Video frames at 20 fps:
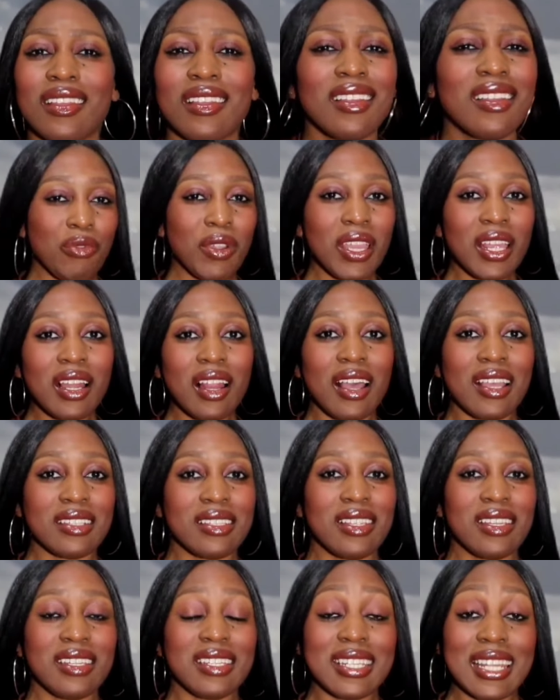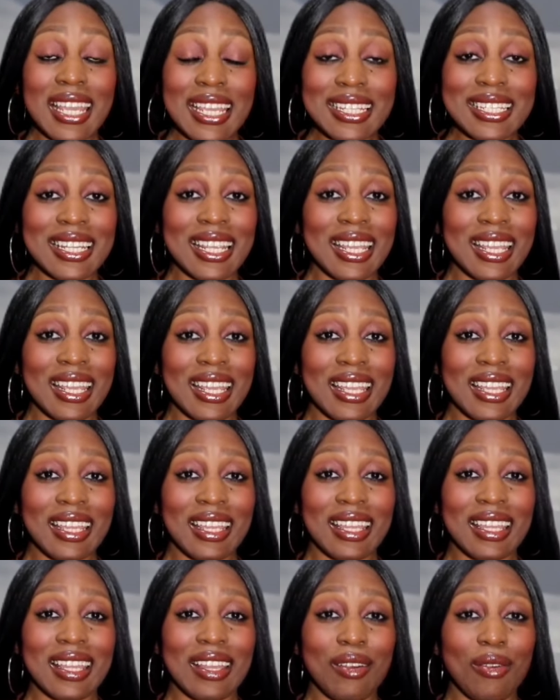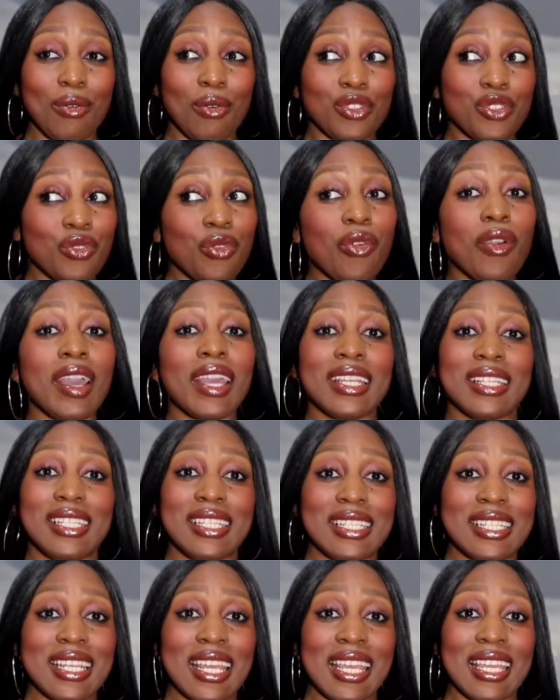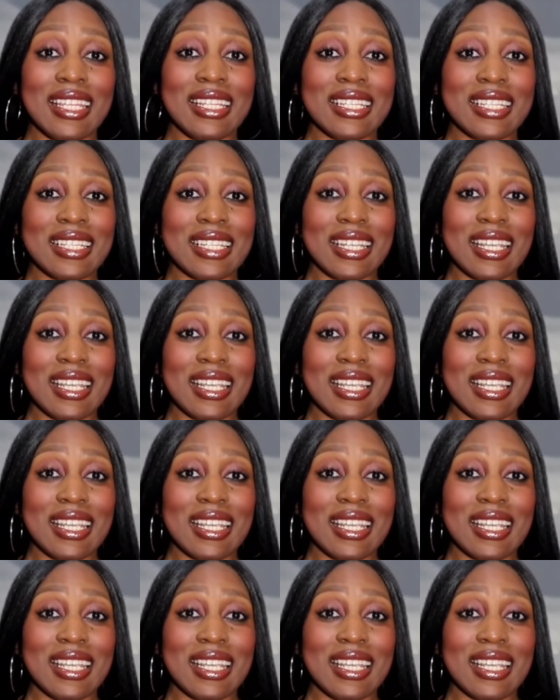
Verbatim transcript: I realize that dating or trying to date